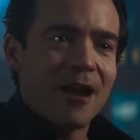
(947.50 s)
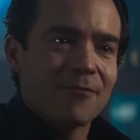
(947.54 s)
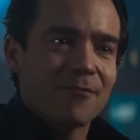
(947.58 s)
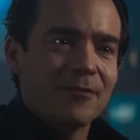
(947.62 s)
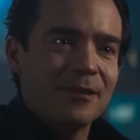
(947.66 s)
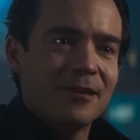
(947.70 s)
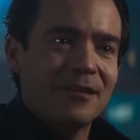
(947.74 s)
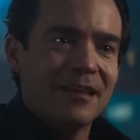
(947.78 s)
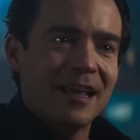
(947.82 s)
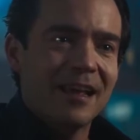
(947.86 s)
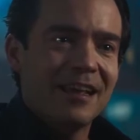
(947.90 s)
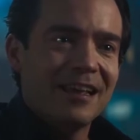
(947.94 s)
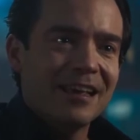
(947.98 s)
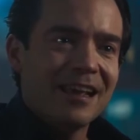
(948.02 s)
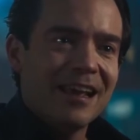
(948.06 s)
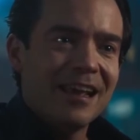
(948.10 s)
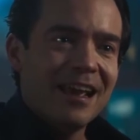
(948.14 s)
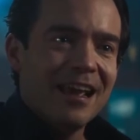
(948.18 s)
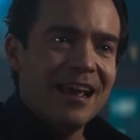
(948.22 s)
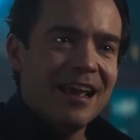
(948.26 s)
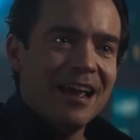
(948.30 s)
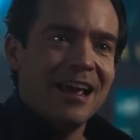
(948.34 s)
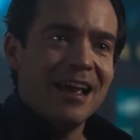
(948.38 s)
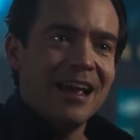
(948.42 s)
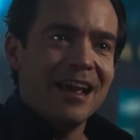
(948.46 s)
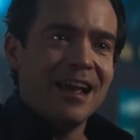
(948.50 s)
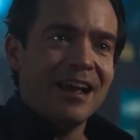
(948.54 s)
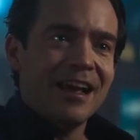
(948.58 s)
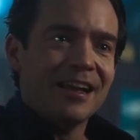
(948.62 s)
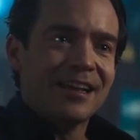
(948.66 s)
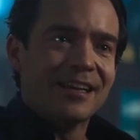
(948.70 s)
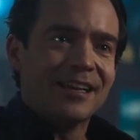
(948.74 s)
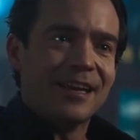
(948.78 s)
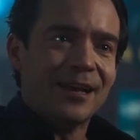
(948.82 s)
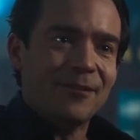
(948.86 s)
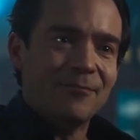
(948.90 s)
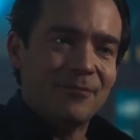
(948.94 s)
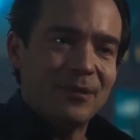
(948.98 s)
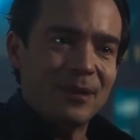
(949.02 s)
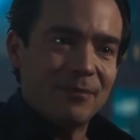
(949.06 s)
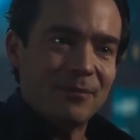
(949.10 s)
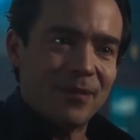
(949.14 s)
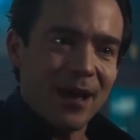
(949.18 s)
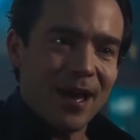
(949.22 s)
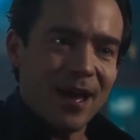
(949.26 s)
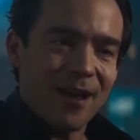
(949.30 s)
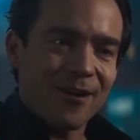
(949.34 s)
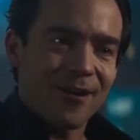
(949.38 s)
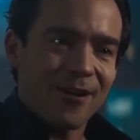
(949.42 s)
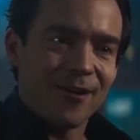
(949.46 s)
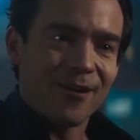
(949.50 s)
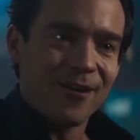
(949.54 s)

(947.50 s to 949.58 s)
everything can be better.